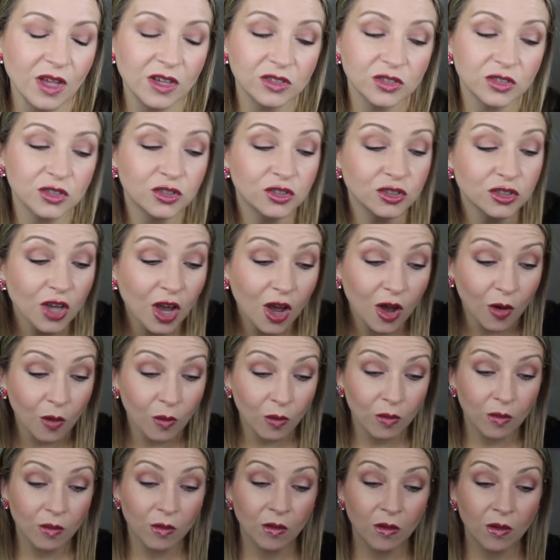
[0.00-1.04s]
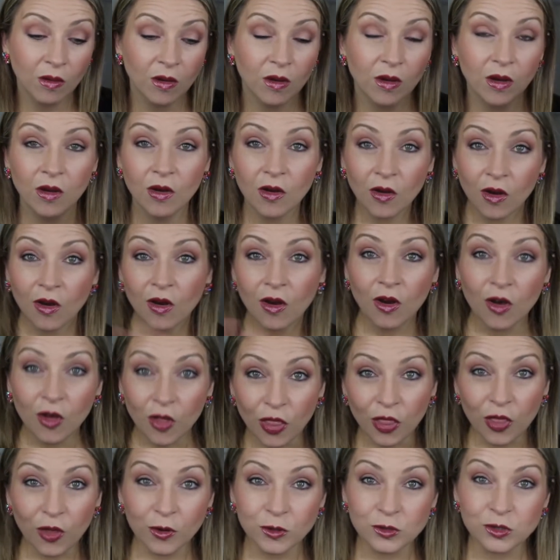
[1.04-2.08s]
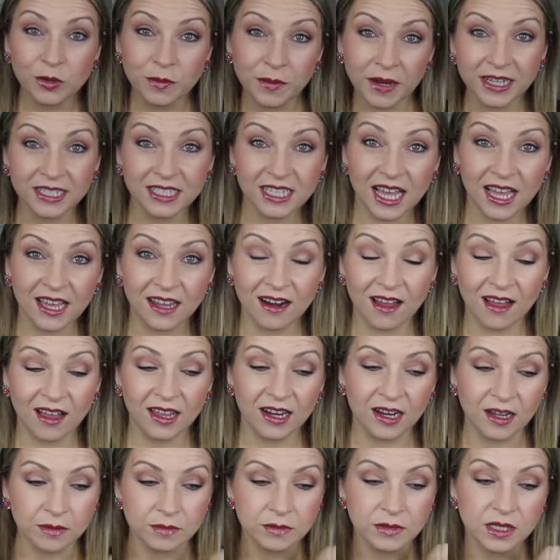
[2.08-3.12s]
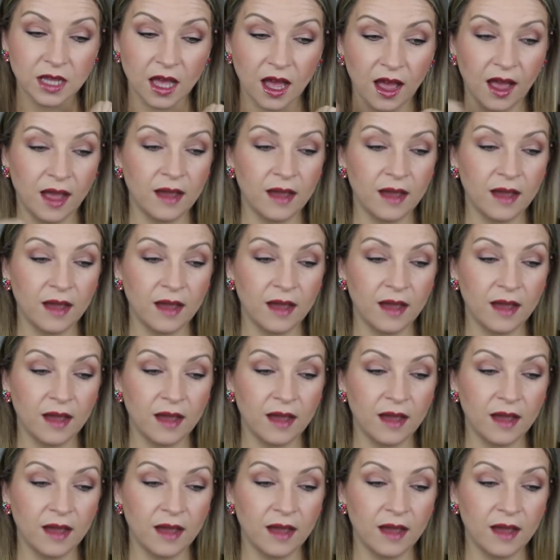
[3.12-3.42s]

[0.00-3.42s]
So those are my 10 items.